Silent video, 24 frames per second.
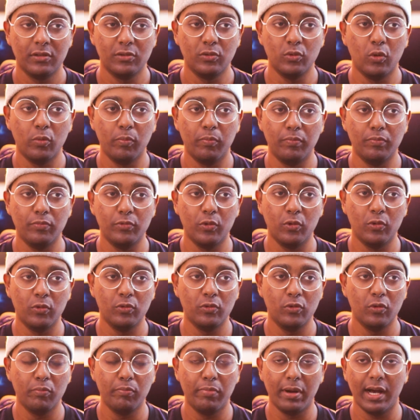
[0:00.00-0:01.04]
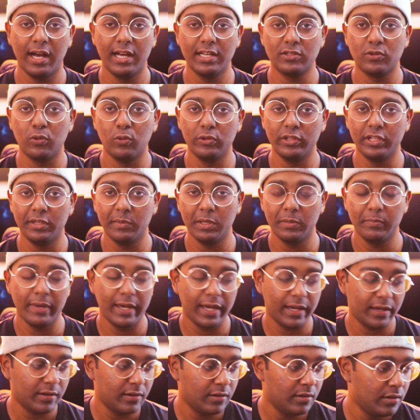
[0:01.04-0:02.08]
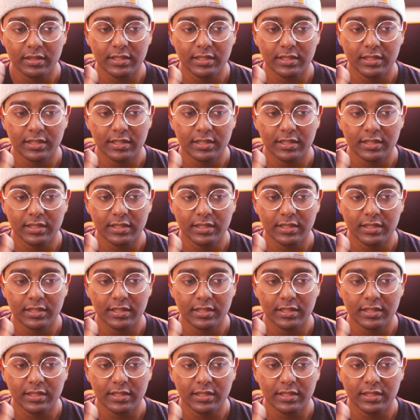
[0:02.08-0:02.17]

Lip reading: No bars holding me back.